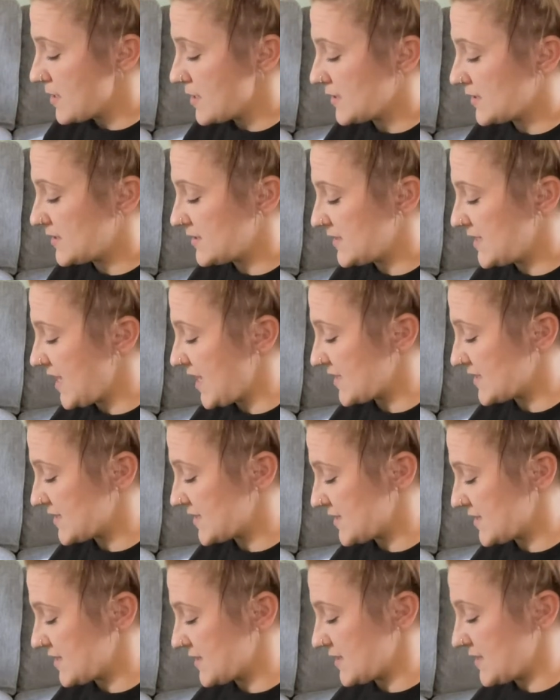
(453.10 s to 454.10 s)

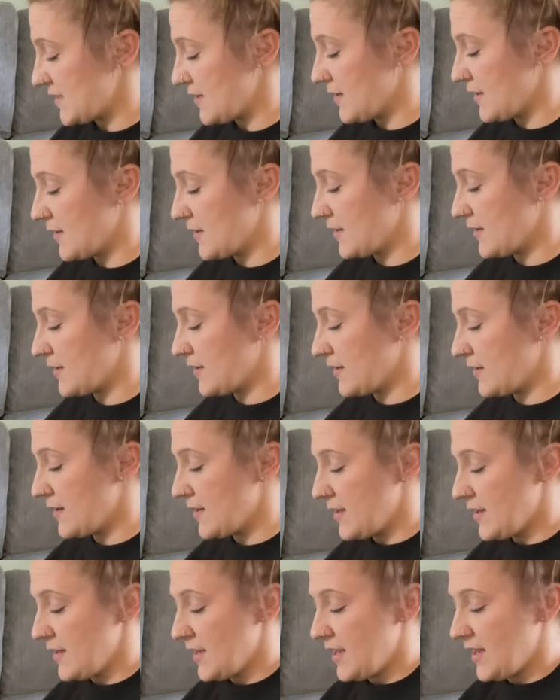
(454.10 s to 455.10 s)
Yes.
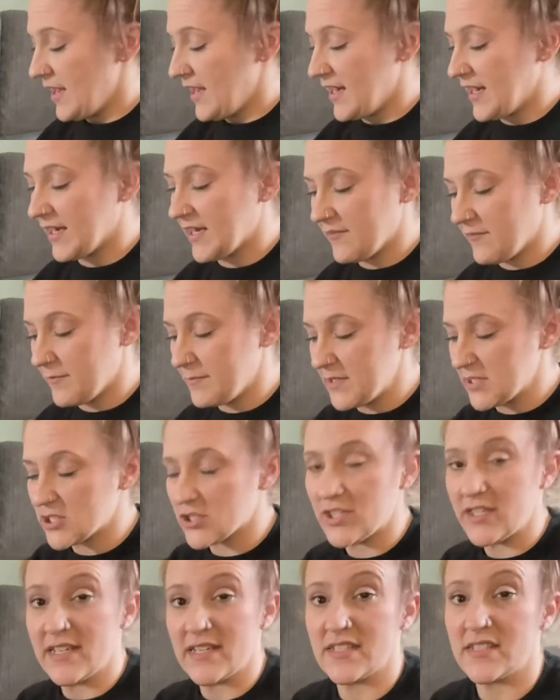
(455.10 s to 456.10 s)
And I give them the
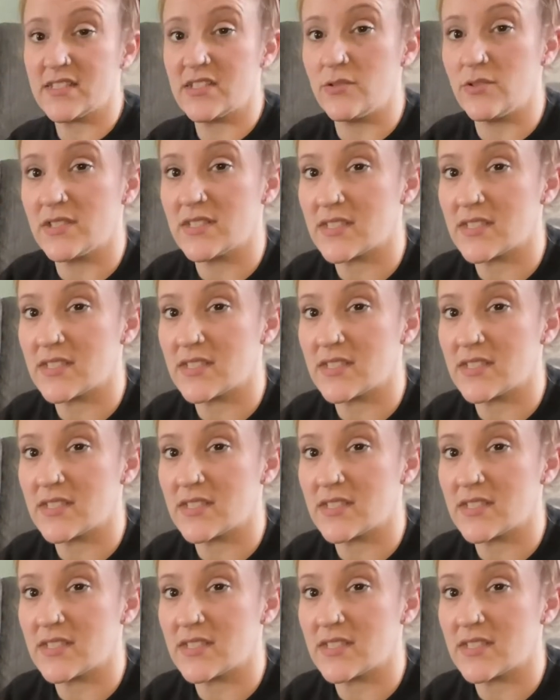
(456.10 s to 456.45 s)
treat as soon as their